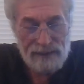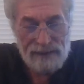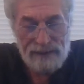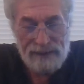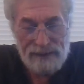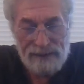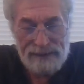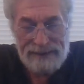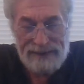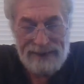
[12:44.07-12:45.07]

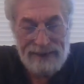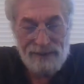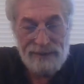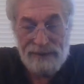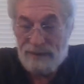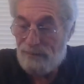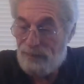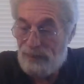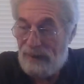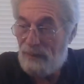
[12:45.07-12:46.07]
Now, the
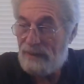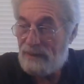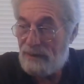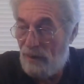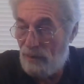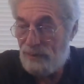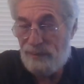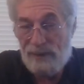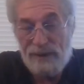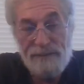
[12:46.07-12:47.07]
problem with
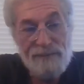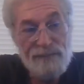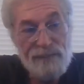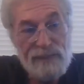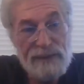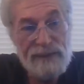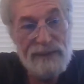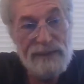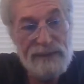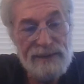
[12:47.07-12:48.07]
coltsfoot
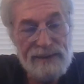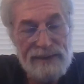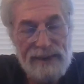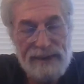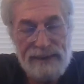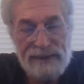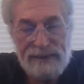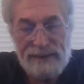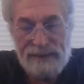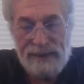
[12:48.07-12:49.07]
is that it
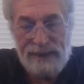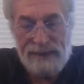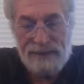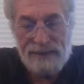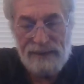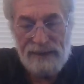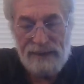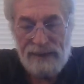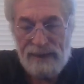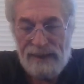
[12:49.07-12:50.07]
contains
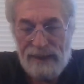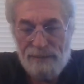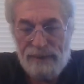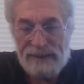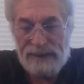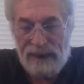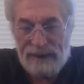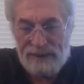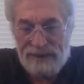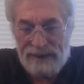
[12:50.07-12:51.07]

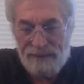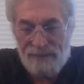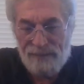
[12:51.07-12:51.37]
hepatotoxic